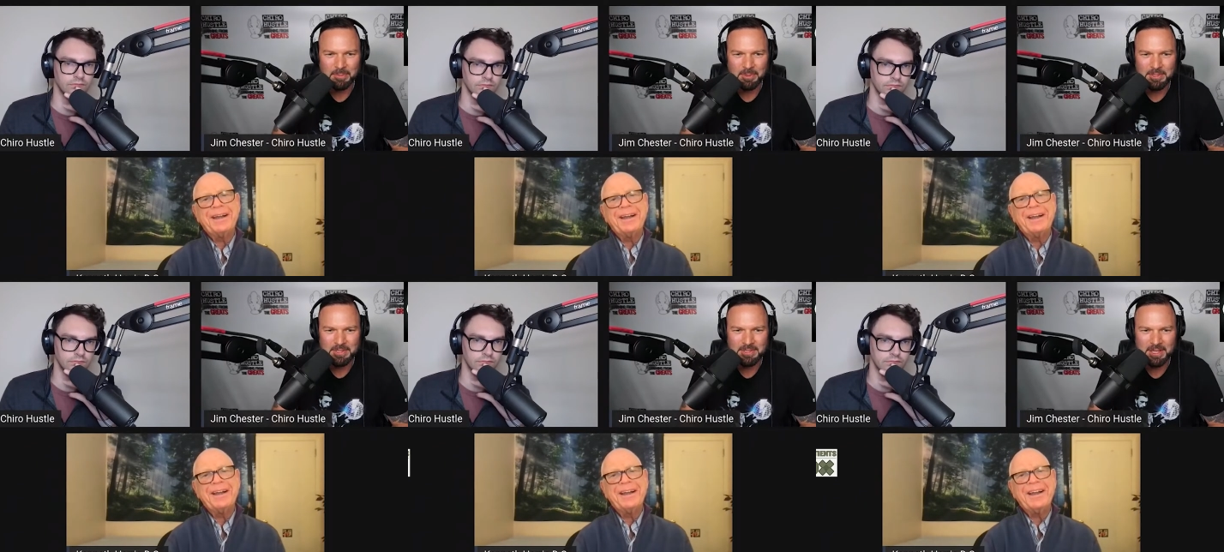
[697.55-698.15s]
Speaker 1: works
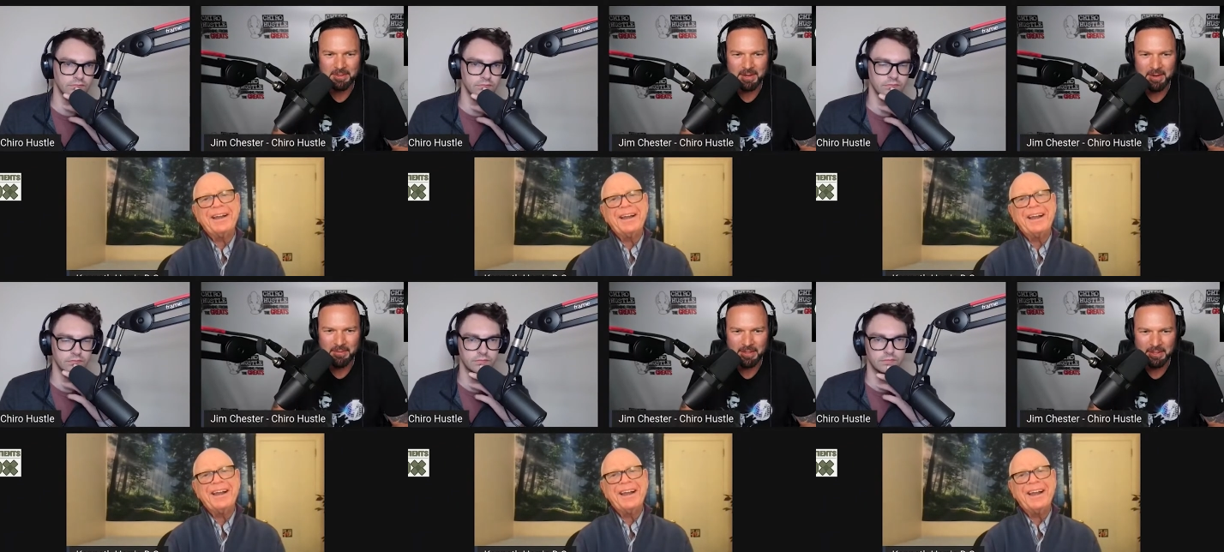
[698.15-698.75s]
just like
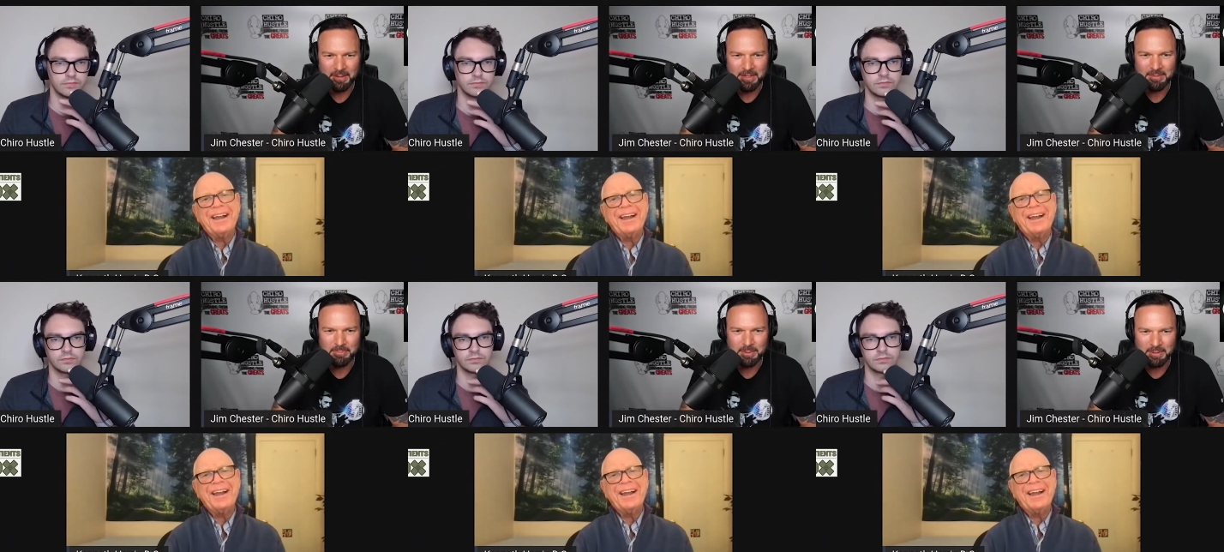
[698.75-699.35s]
gravity. You don't have to
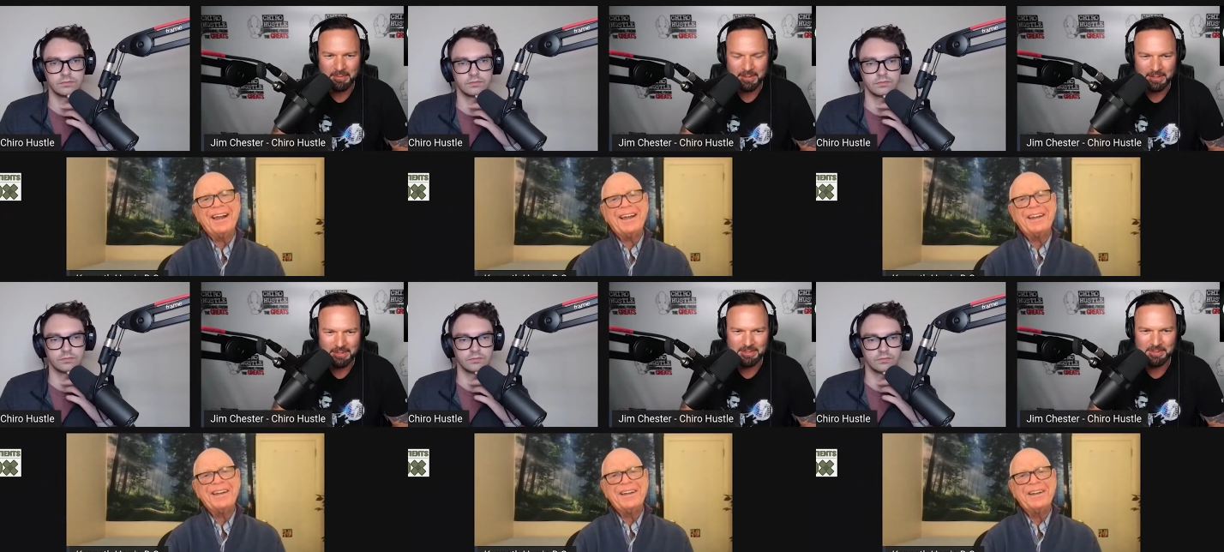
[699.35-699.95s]
believe in it.
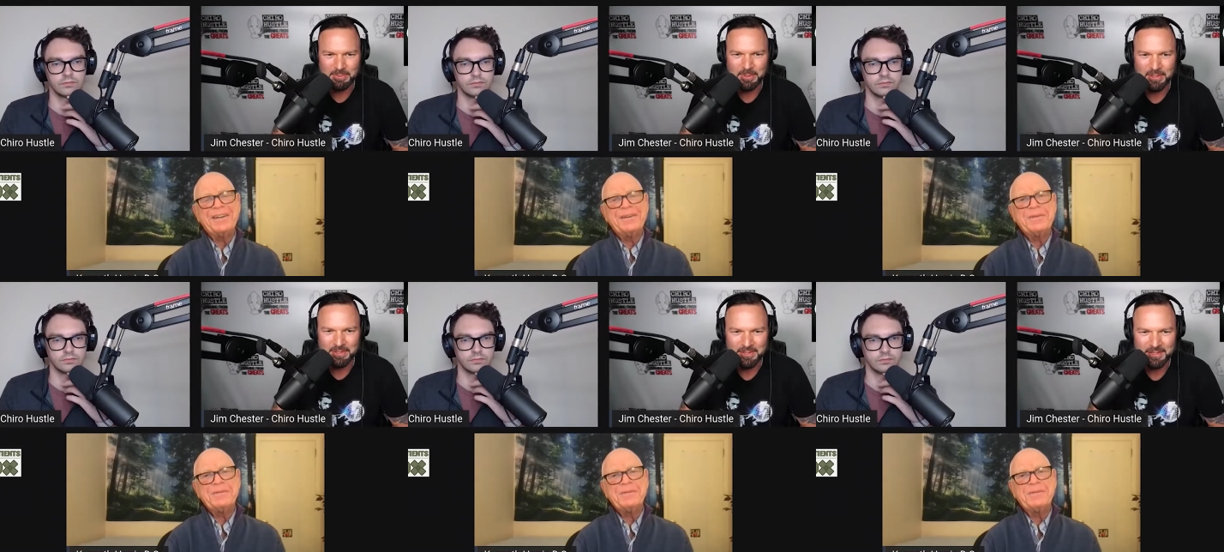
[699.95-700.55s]
It just
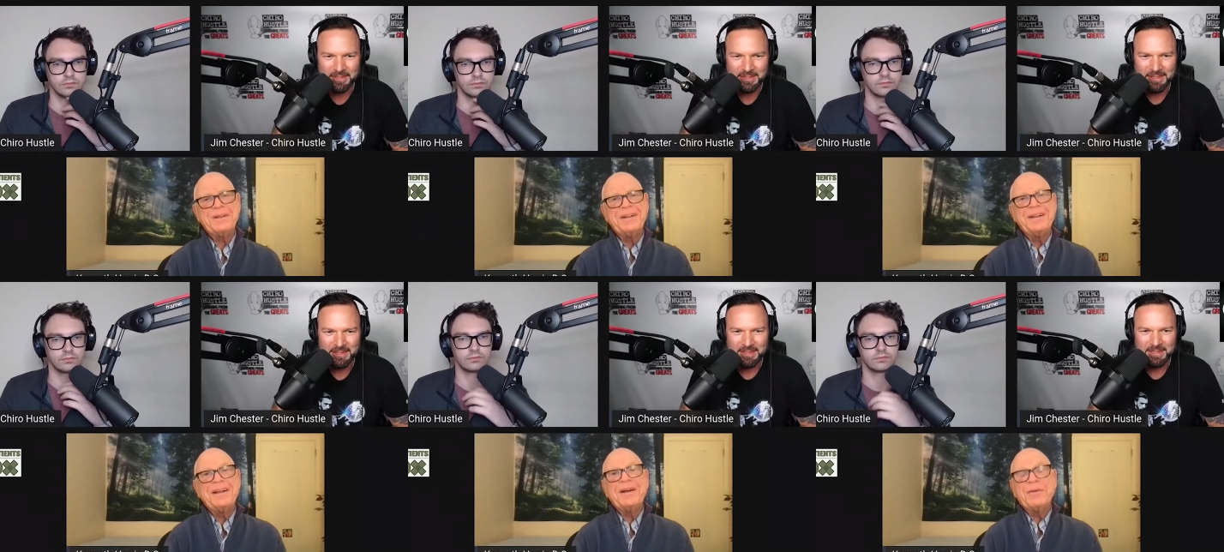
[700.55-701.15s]
works.
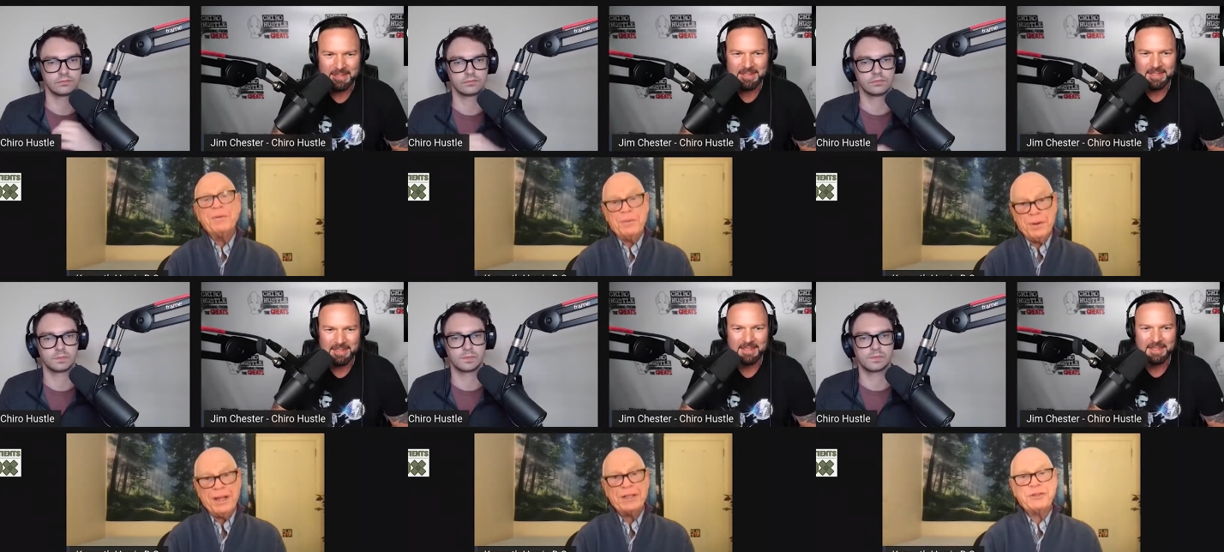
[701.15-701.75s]

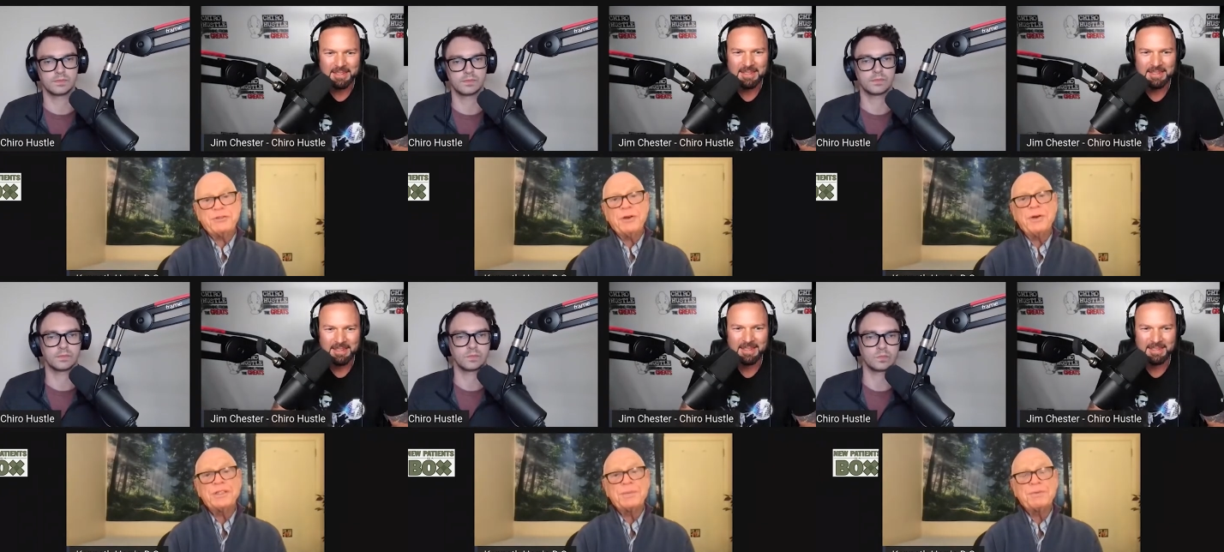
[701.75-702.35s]
Speaker 2: Well, that's true.
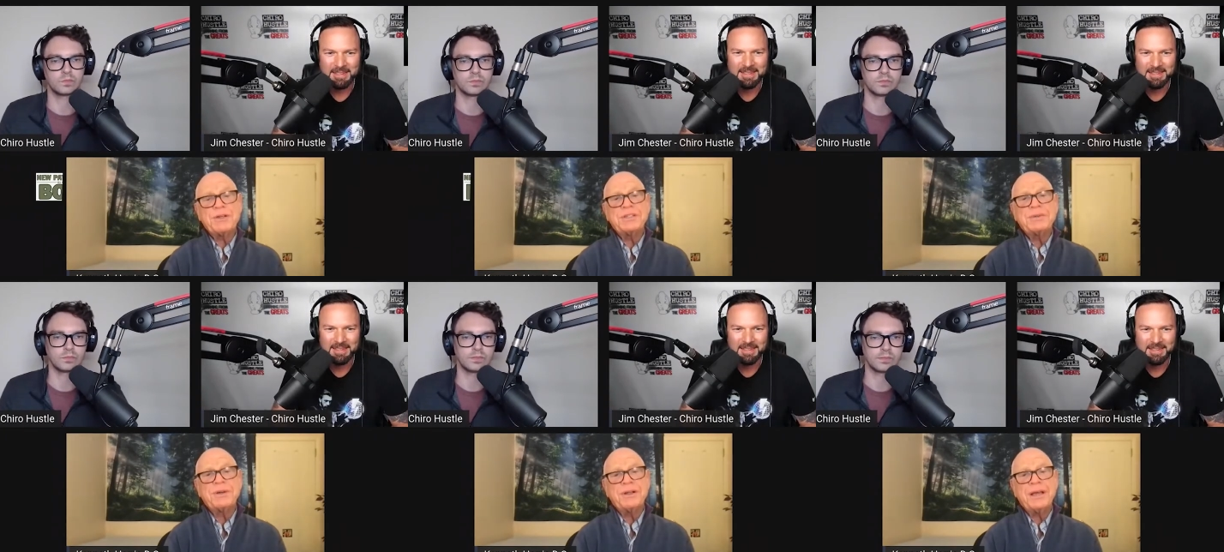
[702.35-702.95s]
It's a
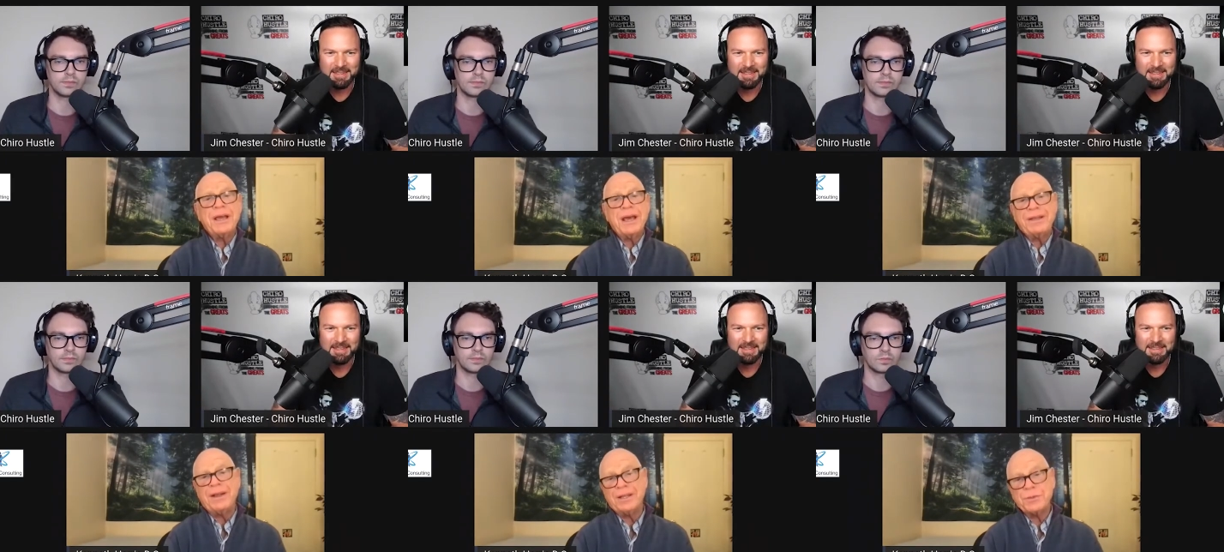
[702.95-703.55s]
principle. He,
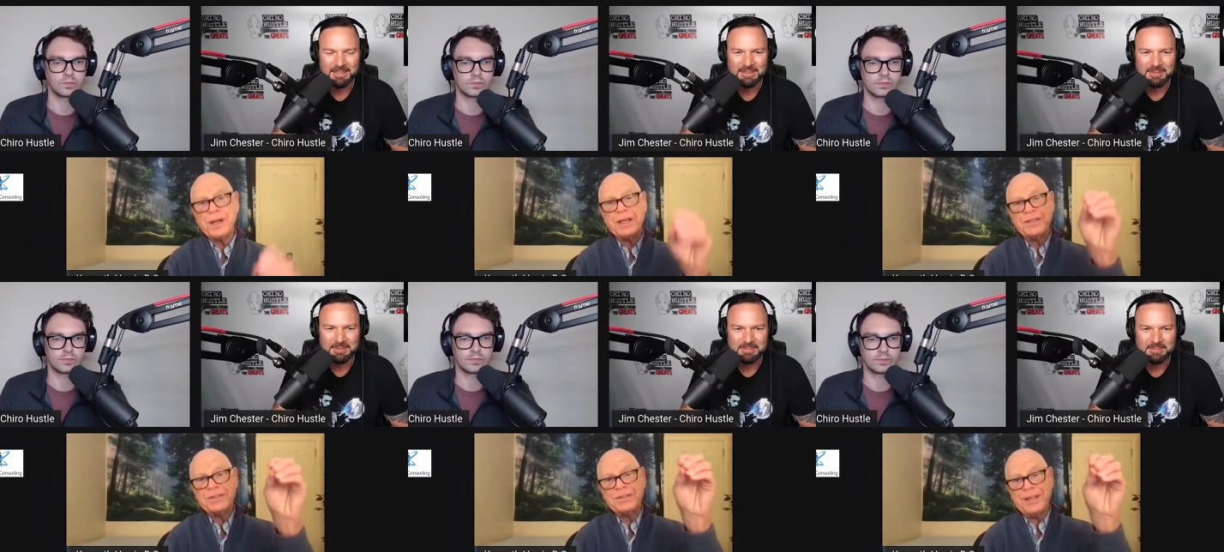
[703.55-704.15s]
and you know, that's why
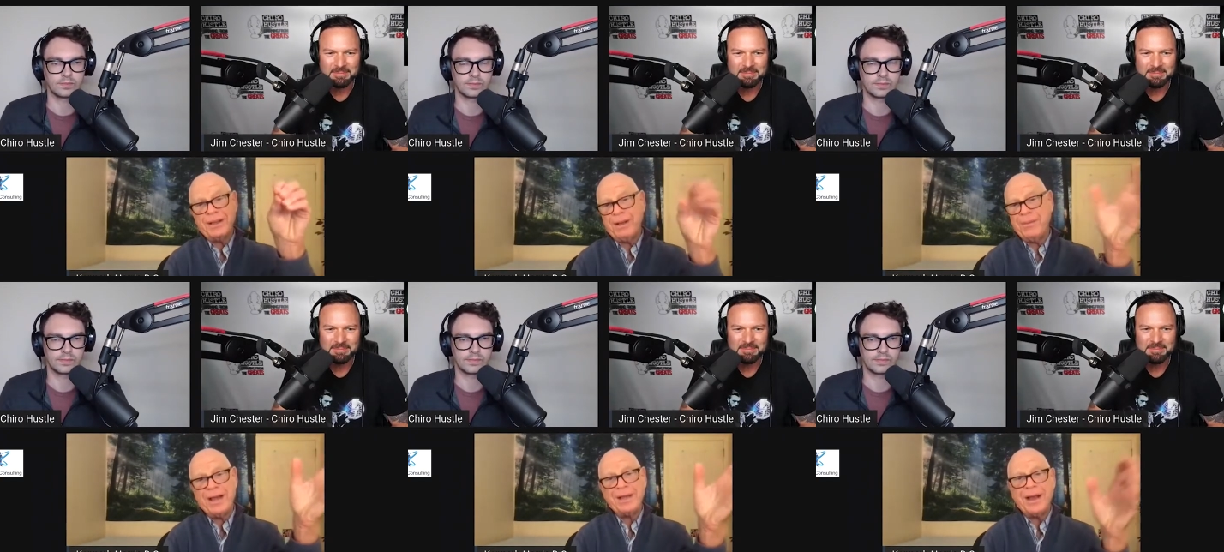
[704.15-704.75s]
Sid, I
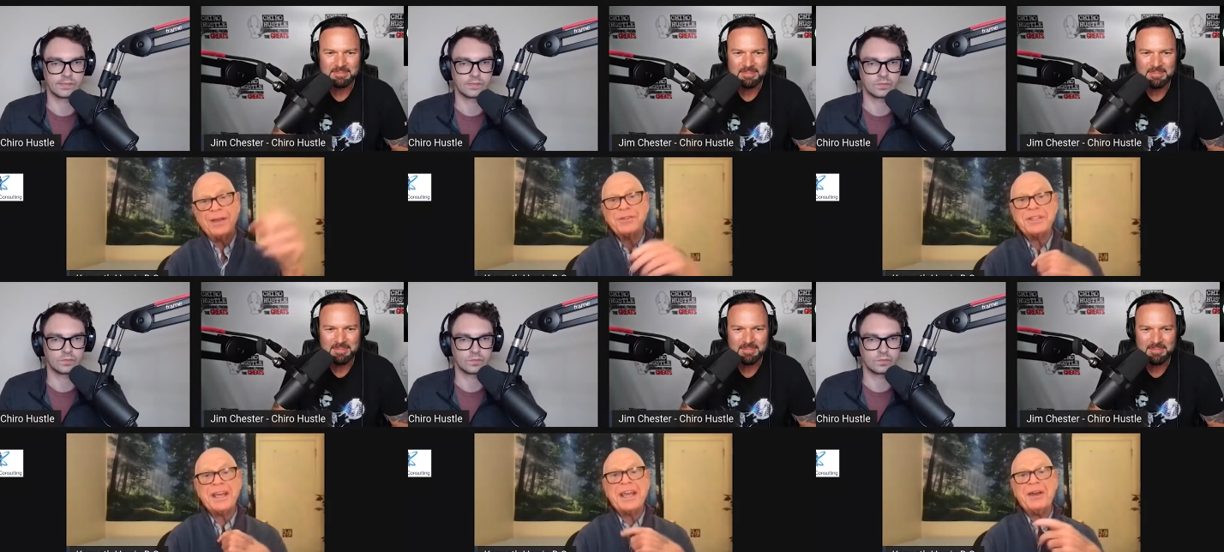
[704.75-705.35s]
mean, I, I used to
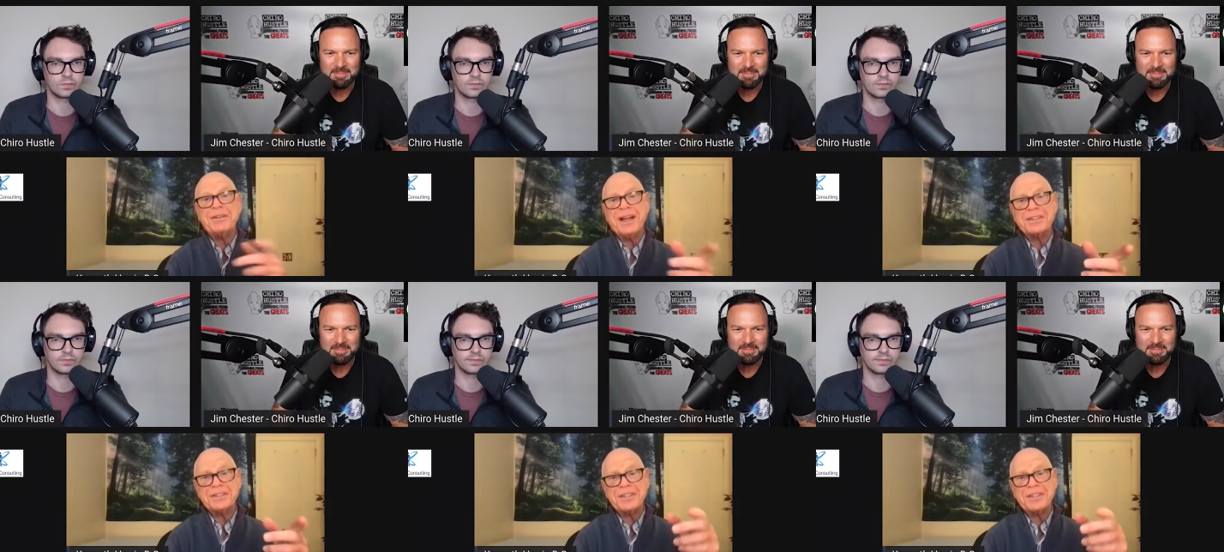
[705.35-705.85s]
take care of Doctor